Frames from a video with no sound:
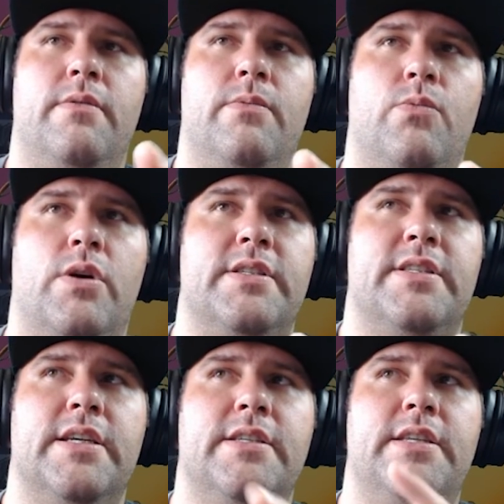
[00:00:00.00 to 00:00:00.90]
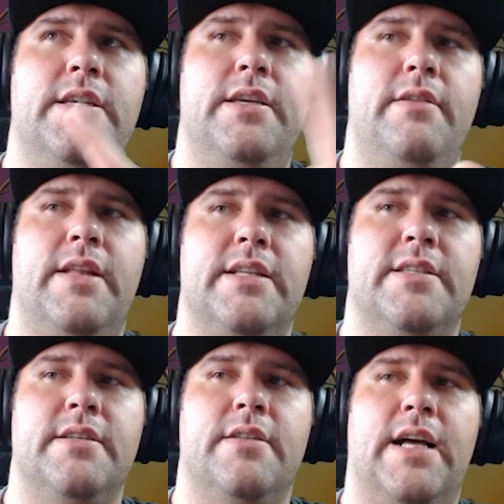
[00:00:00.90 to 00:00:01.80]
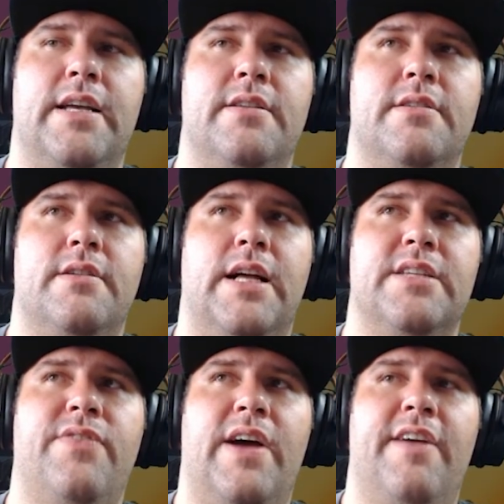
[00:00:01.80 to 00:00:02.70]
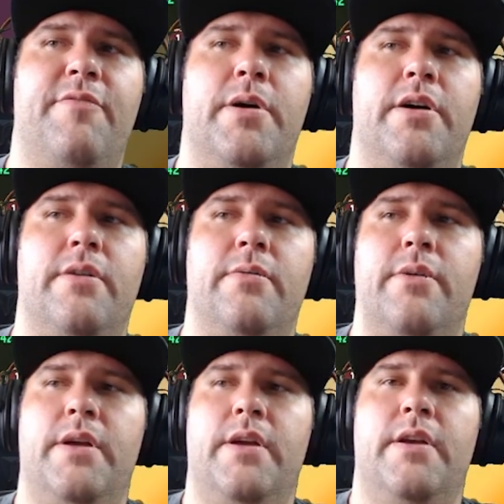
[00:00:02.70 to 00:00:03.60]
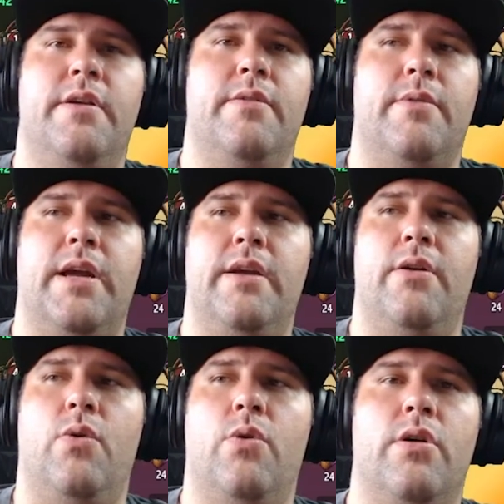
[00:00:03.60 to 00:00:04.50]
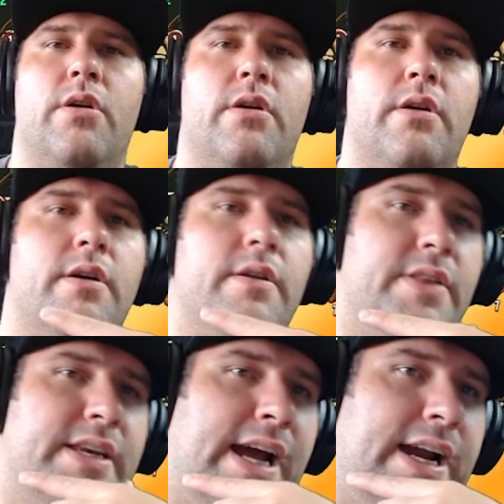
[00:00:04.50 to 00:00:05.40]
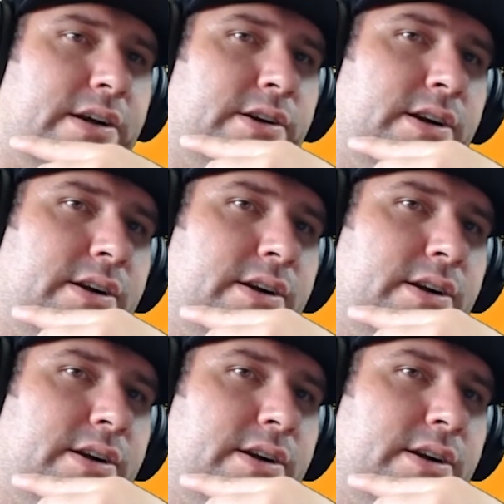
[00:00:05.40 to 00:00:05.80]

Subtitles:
160, that's a class 5 bow, right? Or the dagger.